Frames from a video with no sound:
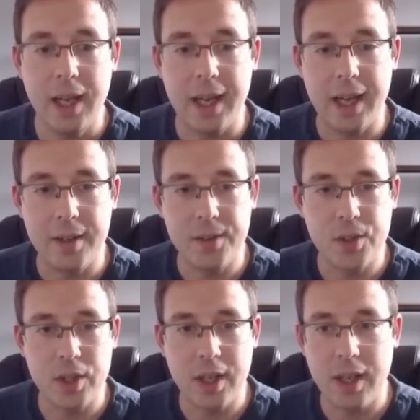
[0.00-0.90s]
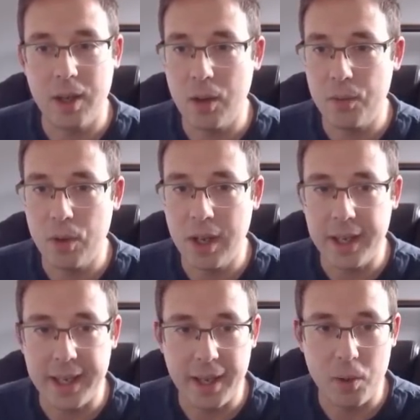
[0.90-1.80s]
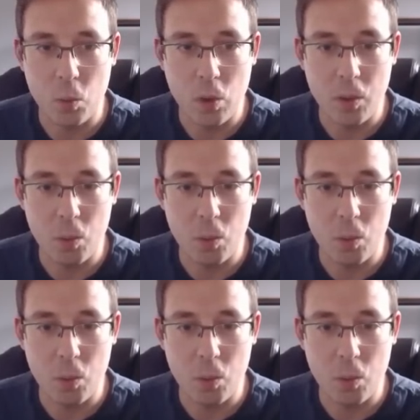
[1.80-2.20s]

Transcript: And again,